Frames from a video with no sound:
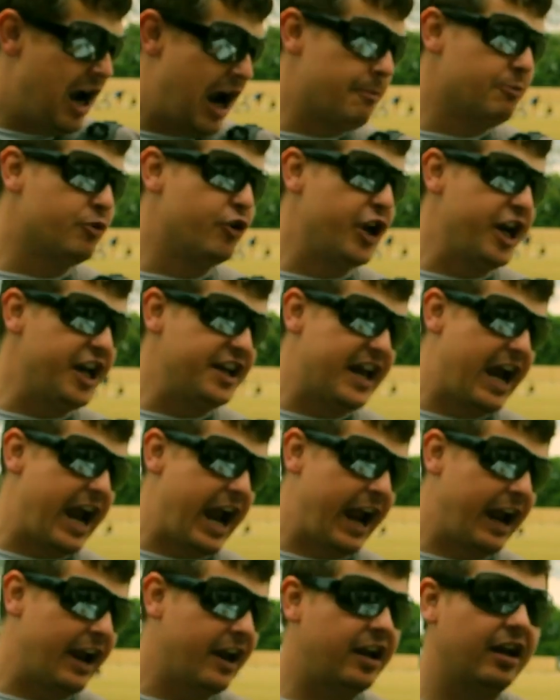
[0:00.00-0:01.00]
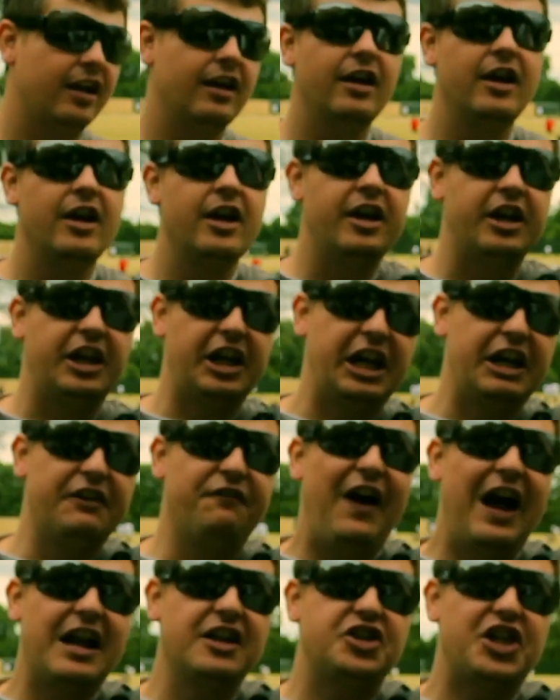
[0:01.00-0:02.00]
I'm reading
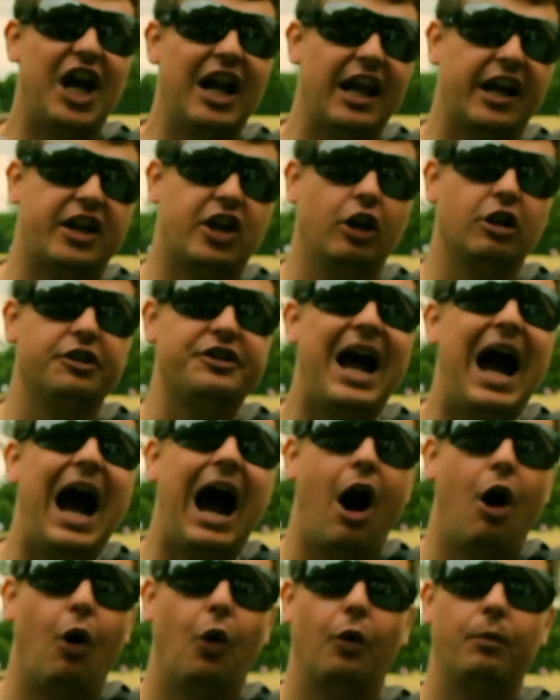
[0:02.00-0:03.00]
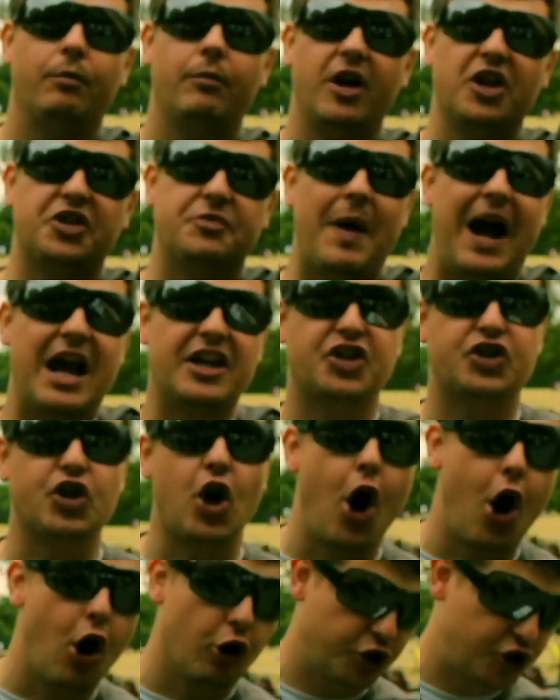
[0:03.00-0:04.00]
Evangelical Now as my
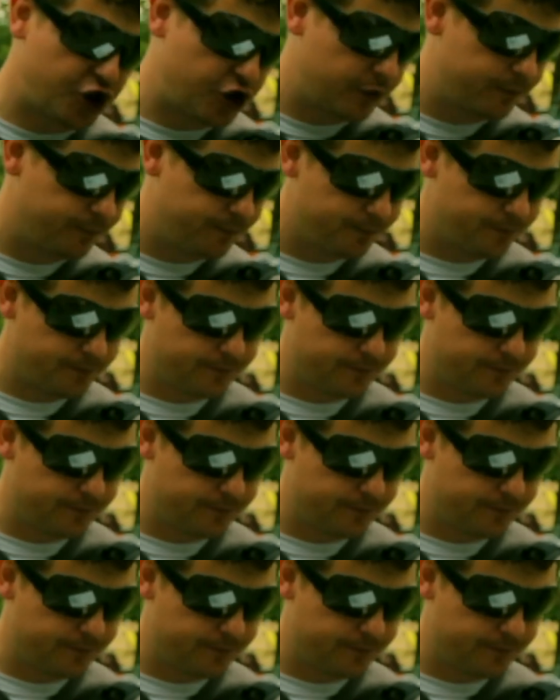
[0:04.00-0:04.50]
source.